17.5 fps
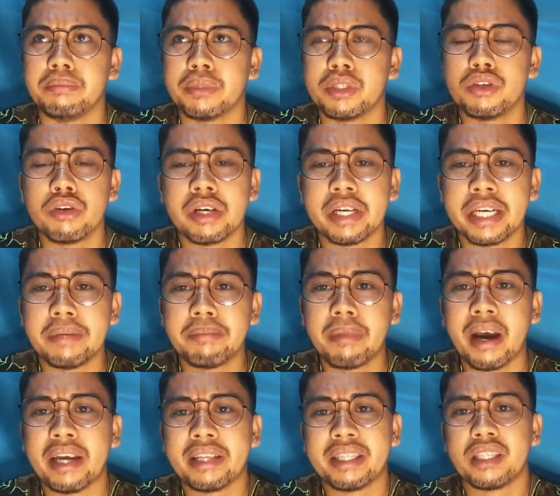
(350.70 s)
you're
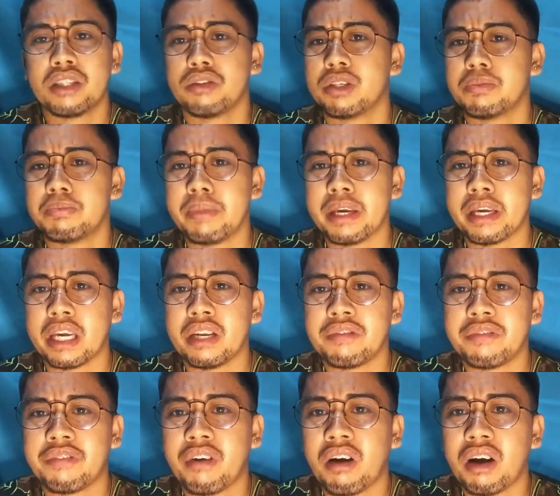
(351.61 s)
invited to speak in
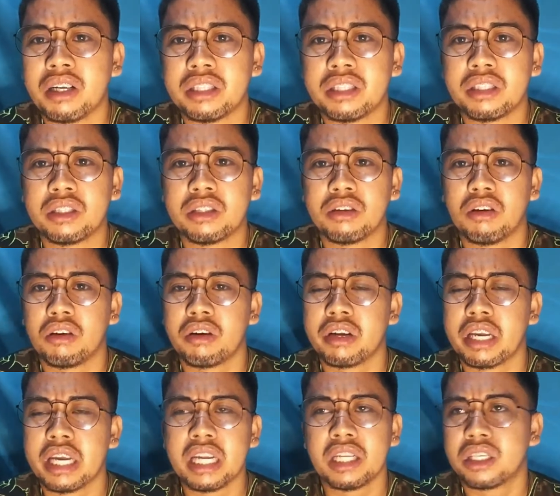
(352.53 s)
front
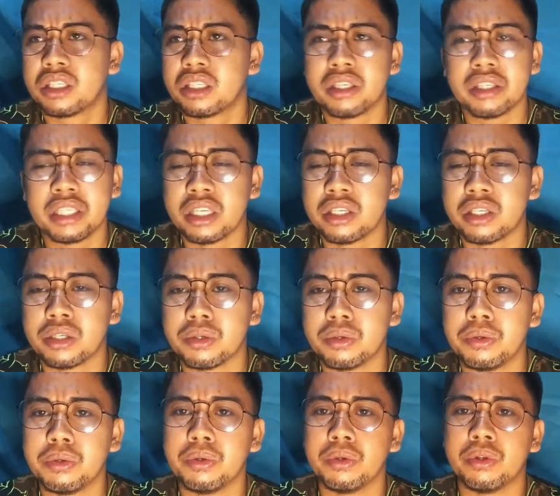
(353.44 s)
or in a certain
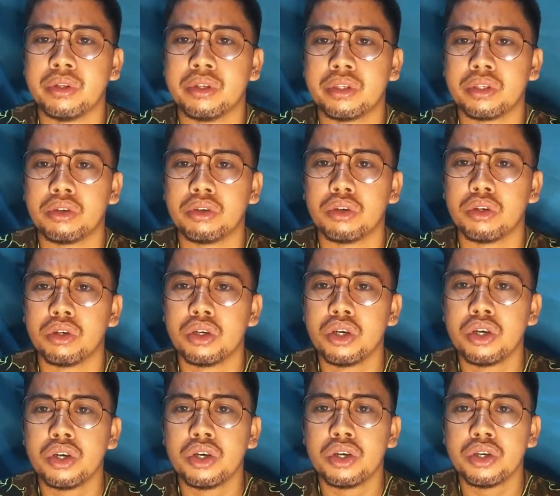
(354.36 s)
school, so
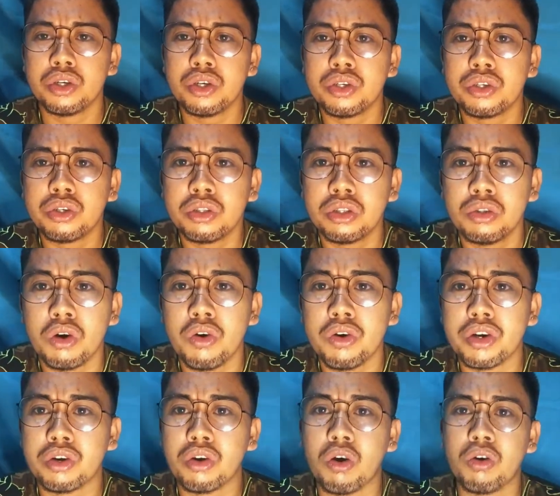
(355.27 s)
you should know
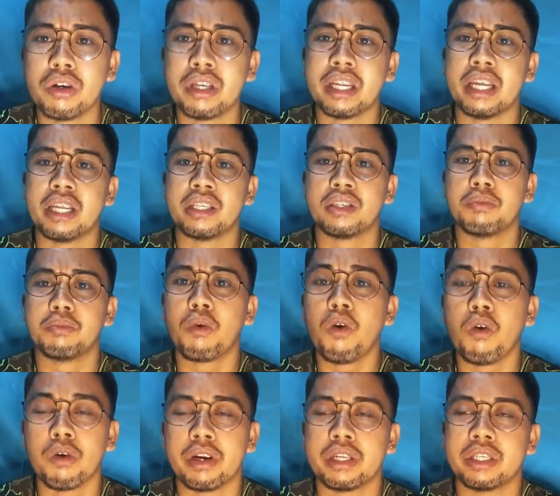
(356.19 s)
your audience. Of
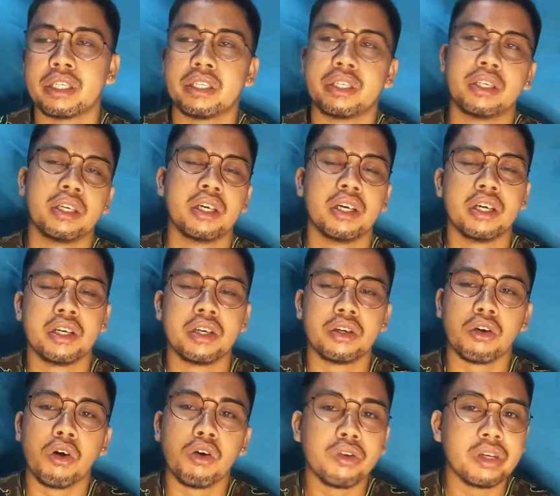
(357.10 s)
course,
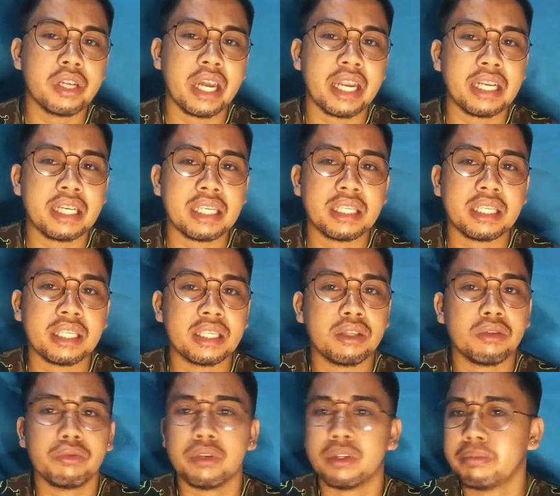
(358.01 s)
your
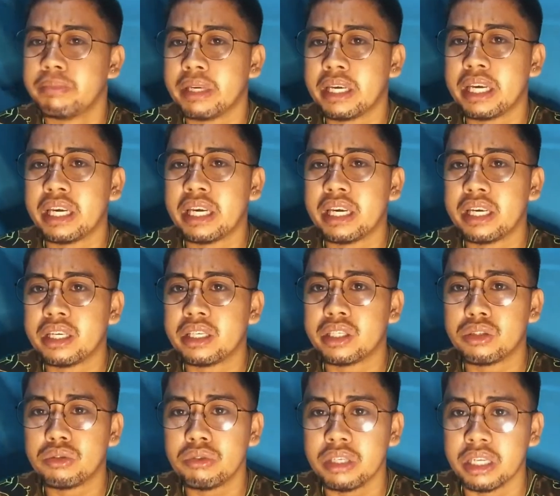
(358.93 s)
audience will be
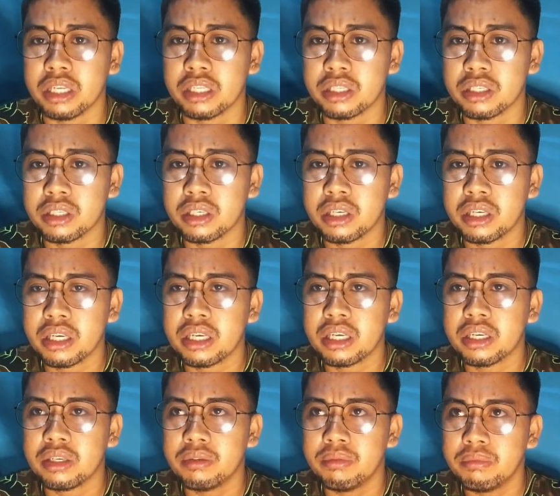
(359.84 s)
students.
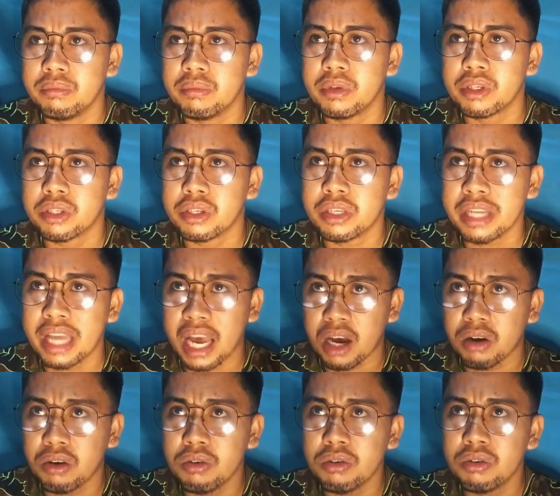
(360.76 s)
So
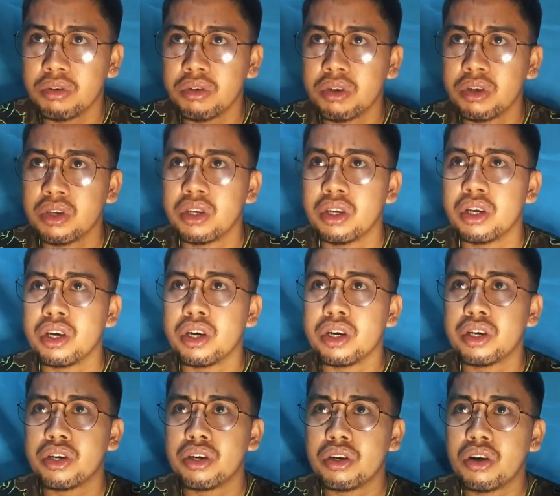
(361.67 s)
now,
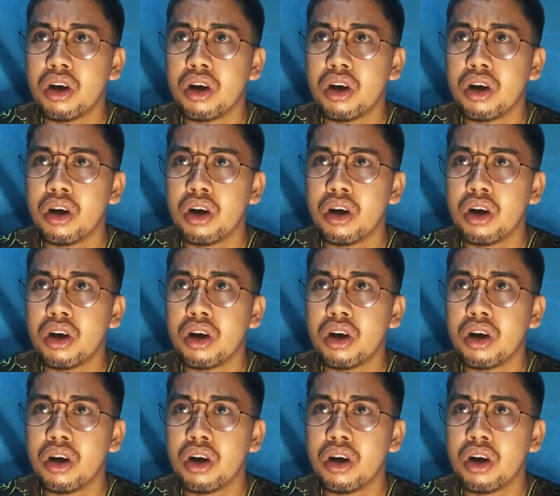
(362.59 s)
you're